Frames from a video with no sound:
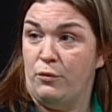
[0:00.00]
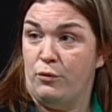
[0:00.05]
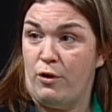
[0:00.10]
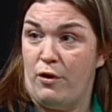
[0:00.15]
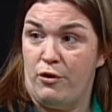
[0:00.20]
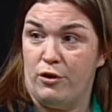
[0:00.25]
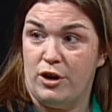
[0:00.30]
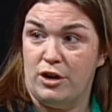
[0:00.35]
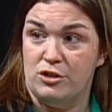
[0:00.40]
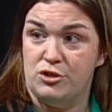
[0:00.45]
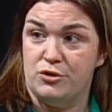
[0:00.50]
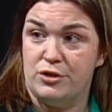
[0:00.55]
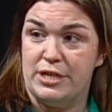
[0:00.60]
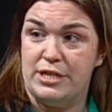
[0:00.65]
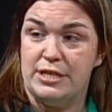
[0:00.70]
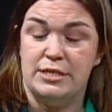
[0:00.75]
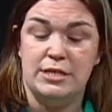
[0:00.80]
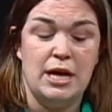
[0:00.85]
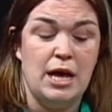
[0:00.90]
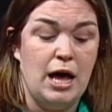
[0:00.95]
for other
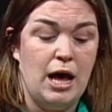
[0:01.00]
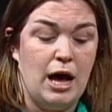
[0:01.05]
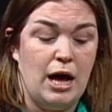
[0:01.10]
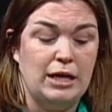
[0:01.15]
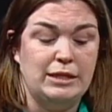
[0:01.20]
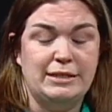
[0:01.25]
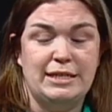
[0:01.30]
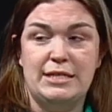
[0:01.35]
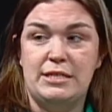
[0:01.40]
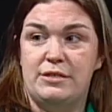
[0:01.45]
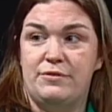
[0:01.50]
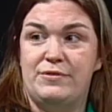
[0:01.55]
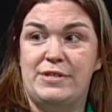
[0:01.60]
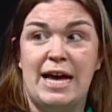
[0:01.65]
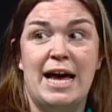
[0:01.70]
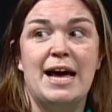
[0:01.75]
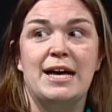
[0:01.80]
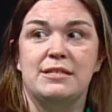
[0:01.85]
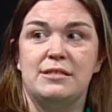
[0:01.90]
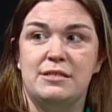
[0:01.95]
countries a list of
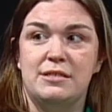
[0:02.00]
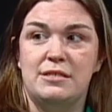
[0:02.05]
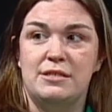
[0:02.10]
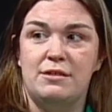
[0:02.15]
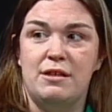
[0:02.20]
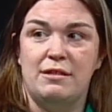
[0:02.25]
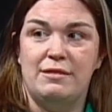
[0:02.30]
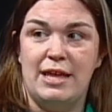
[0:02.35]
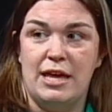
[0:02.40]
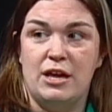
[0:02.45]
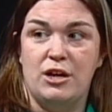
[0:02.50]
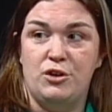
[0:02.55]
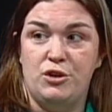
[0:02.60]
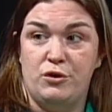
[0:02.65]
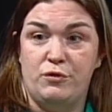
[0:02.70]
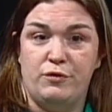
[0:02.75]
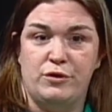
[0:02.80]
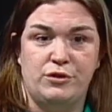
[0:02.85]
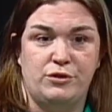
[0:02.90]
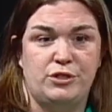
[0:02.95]
tests that they could
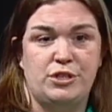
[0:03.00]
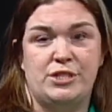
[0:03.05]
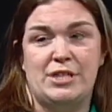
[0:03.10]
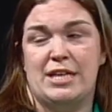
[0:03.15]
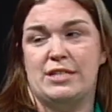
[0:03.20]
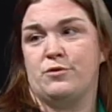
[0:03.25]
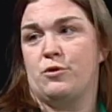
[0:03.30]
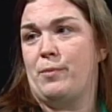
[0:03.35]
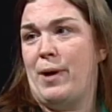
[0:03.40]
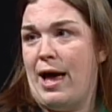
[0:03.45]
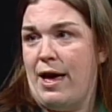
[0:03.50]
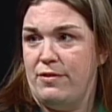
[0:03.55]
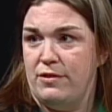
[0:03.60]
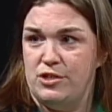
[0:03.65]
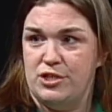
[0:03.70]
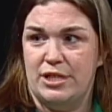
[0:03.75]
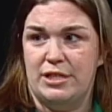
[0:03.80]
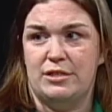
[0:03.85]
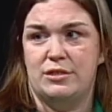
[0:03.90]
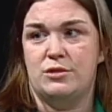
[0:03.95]
do for, to test for
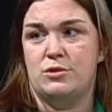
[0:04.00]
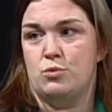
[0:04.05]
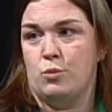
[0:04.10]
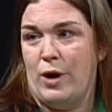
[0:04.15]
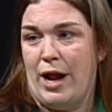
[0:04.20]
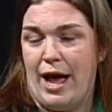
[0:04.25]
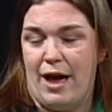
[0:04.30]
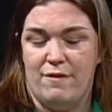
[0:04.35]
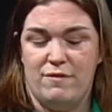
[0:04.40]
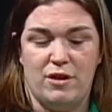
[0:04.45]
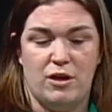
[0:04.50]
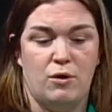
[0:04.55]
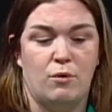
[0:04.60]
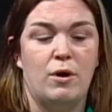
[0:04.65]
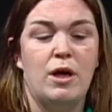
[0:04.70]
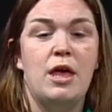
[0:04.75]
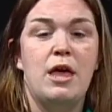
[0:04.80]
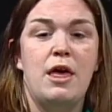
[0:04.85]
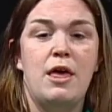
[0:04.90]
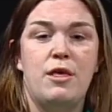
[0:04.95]
pathogens, what have you,
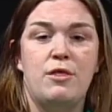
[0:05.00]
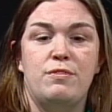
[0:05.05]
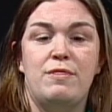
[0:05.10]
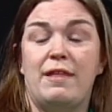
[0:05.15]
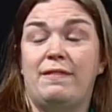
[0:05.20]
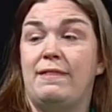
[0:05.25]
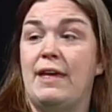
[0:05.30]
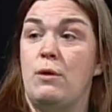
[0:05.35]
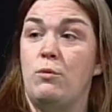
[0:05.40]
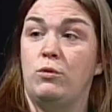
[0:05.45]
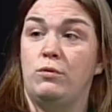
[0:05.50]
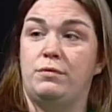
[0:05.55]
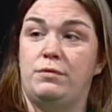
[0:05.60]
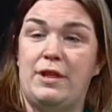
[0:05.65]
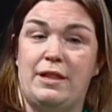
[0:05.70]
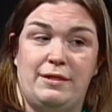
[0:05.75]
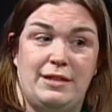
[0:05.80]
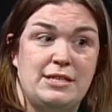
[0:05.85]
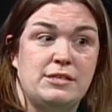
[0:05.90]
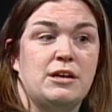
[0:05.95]
that they will,
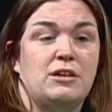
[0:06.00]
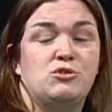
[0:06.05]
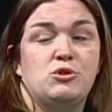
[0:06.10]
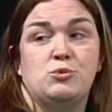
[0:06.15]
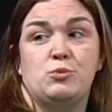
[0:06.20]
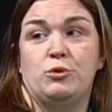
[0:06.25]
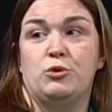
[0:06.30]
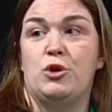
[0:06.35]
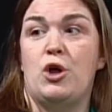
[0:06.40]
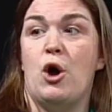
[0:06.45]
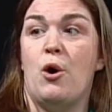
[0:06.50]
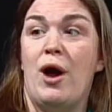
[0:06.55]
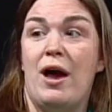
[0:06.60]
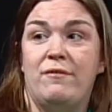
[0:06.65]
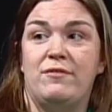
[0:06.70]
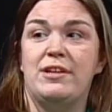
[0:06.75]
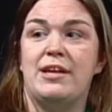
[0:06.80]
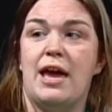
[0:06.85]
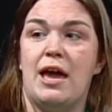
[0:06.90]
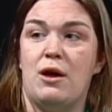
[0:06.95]
that these countries will know
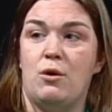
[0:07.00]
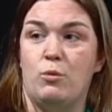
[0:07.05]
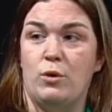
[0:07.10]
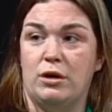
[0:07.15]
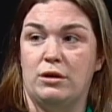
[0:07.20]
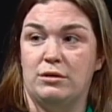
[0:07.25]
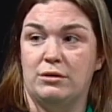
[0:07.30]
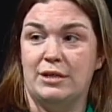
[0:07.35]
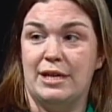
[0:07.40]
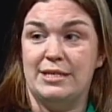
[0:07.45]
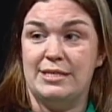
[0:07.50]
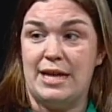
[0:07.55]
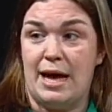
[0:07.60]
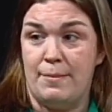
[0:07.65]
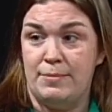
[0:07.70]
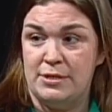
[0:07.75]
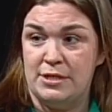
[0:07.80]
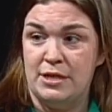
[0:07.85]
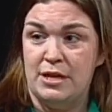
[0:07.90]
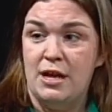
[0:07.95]
FDA will
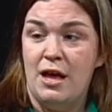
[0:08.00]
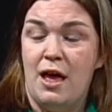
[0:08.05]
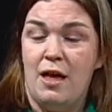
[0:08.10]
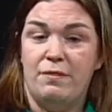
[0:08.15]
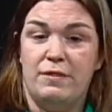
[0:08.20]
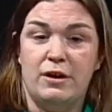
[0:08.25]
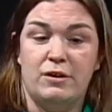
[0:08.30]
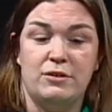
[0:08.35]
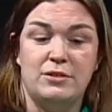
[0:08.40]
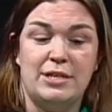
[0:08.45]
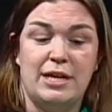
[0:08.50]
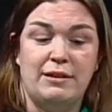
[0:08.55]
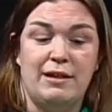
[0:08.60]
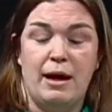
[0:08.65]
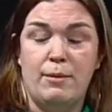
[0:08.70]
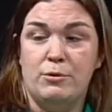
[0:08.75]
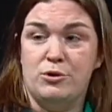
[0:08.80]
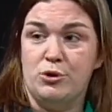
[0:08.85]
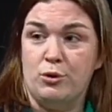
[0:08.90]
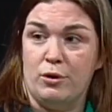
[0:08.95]
accept. There is a
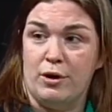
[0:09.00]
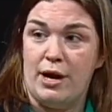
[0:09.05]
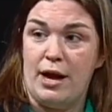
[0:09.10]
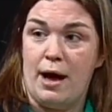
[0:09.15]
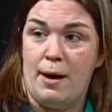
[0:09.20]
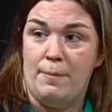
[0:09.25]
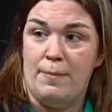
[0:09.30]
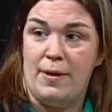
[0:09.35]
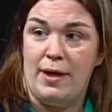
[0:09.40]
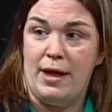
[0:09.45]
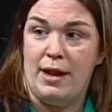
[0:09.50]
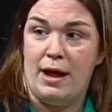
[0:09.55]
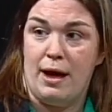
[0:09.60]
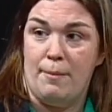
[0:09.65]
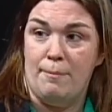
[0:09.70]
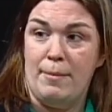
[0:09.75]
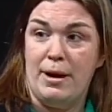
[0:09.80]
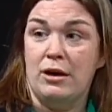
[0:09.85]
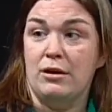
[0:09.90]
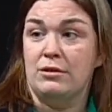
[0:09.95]
laboratory up in
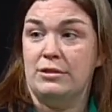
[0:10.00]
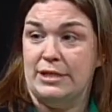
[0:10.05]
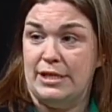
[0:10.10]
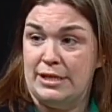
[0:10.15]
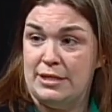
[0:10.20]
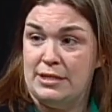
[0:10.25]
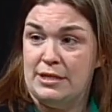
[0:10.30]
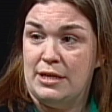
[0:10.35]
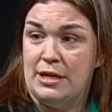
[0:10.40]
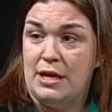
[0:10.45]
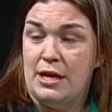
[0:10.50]
uh, Maryland